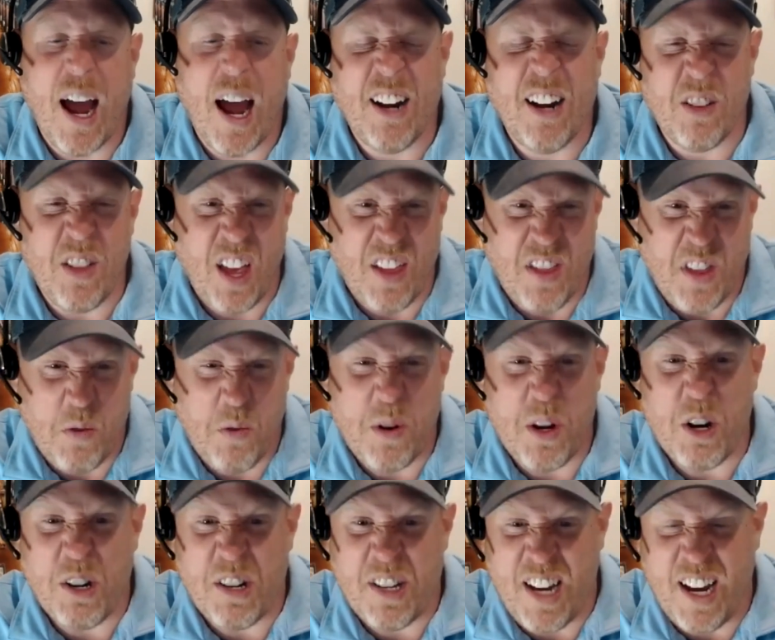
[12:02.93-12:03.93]
I think when
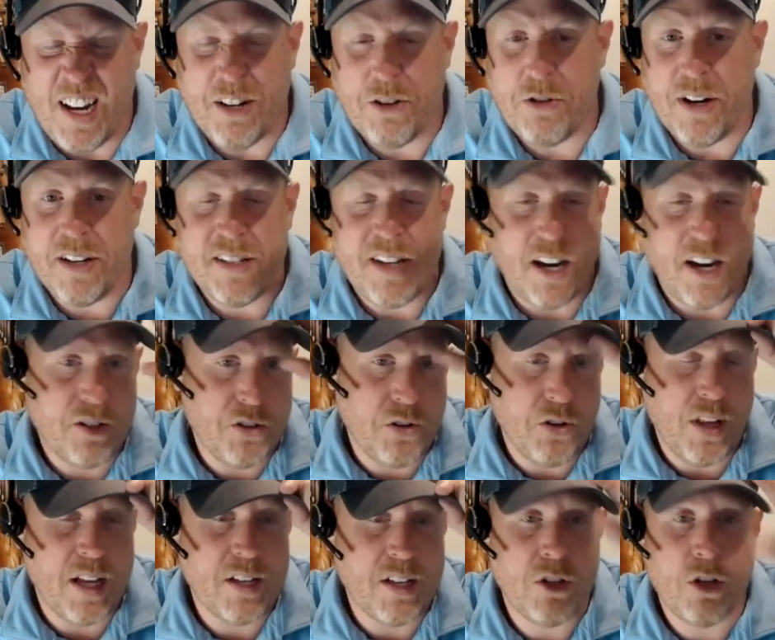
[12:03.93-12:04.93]
you're 10 transactions or
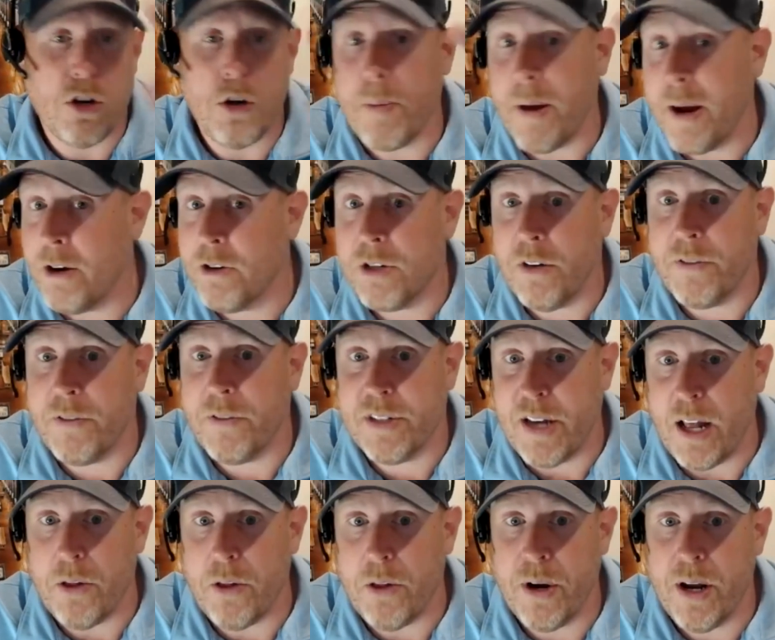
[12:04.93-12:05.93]
less, you don't pay yourself a
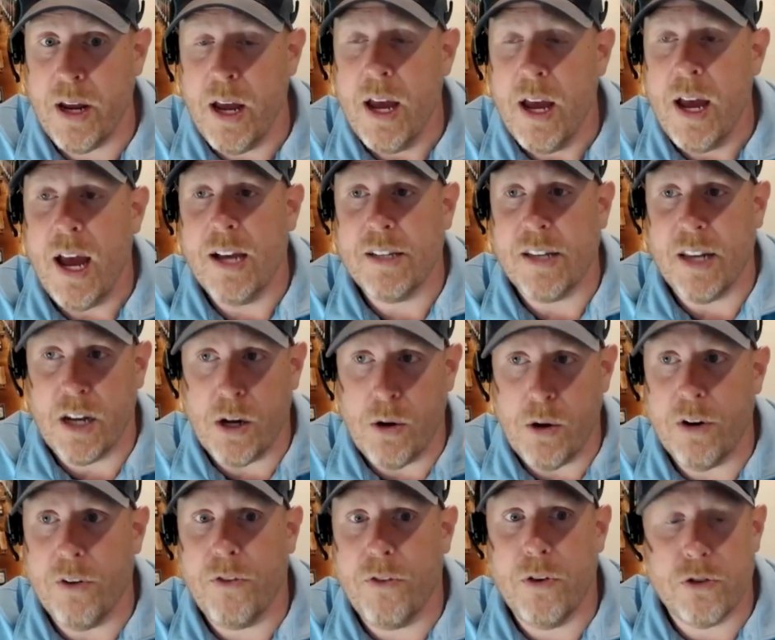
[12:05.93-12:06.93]
salary. As I go
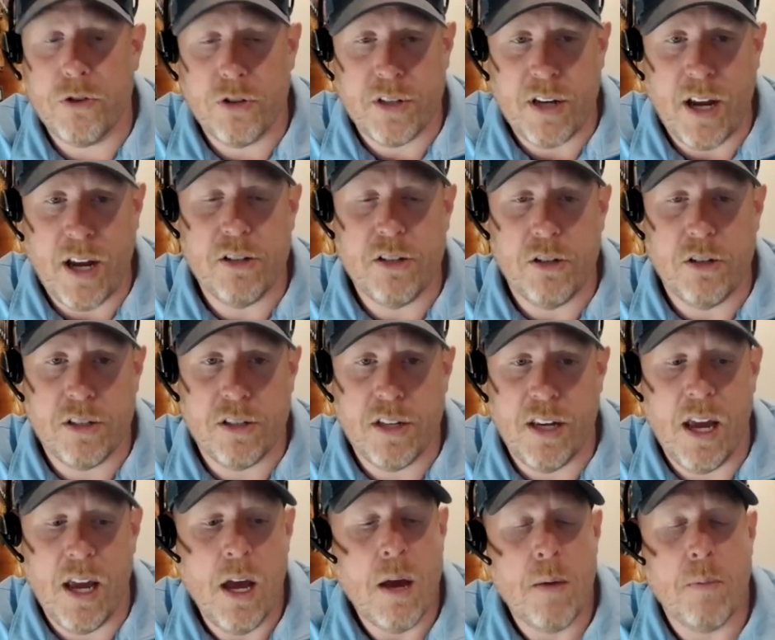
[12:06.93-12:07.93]
into future slides, you'll
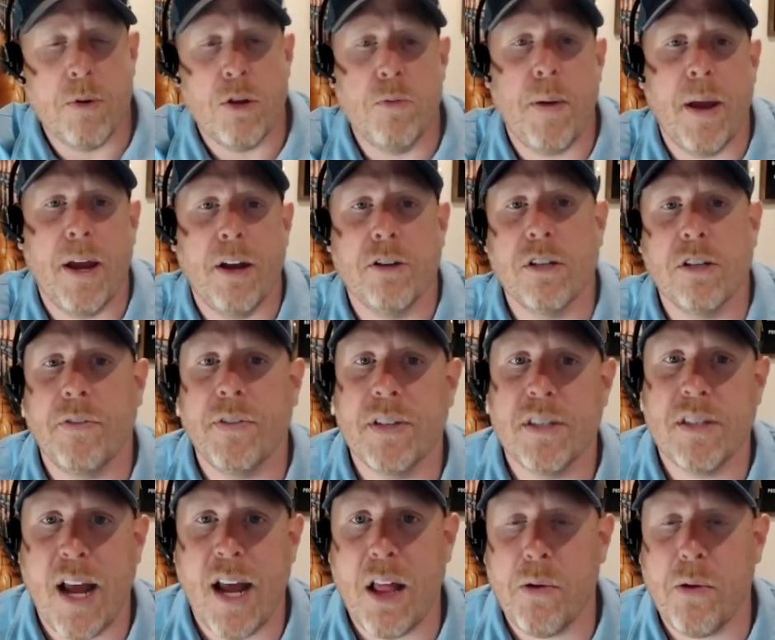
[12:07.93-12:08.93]
see, but you pay yourself a
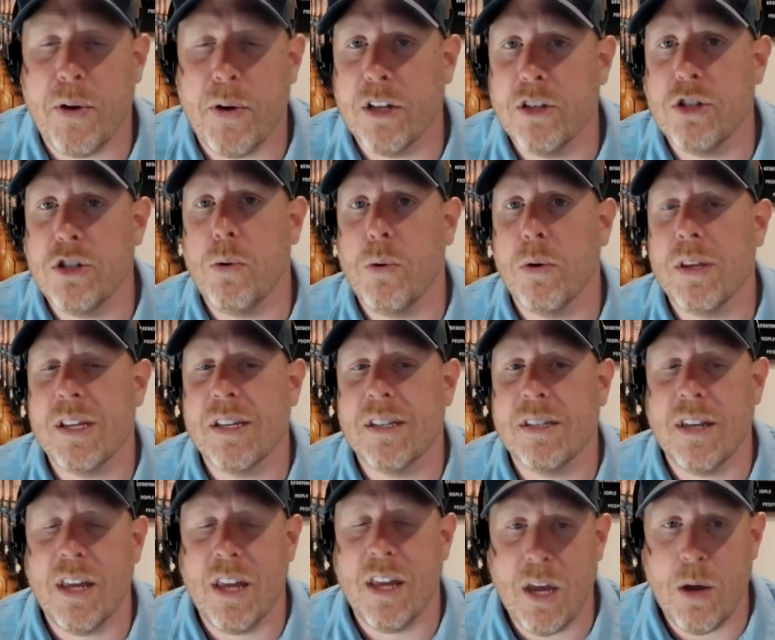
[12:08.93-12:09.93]
salary because you are the
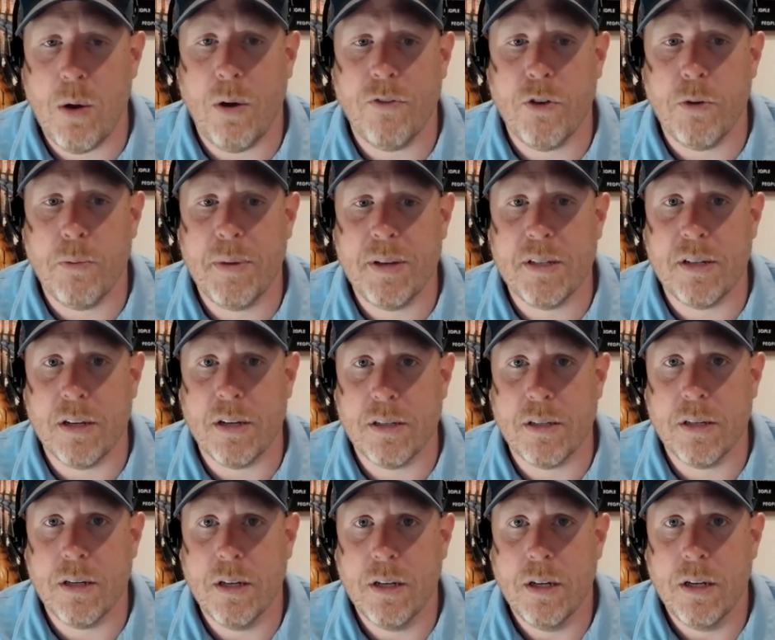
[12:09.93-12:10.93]
CEO of your
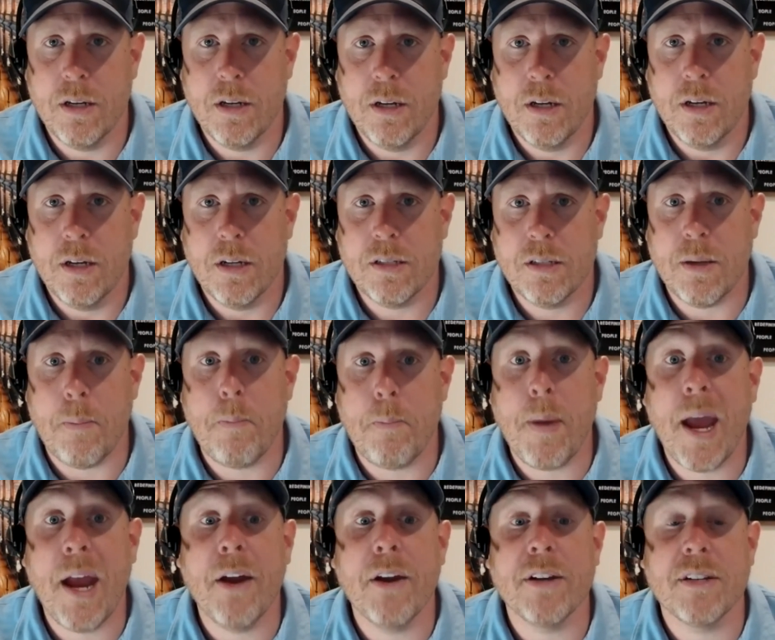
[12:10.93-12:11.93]
business. It's
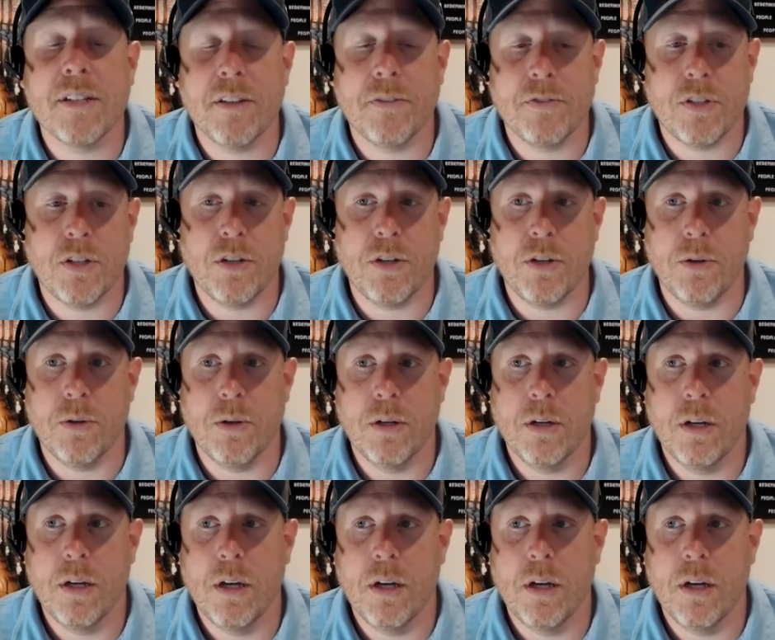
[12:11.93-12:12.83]
imperative to do.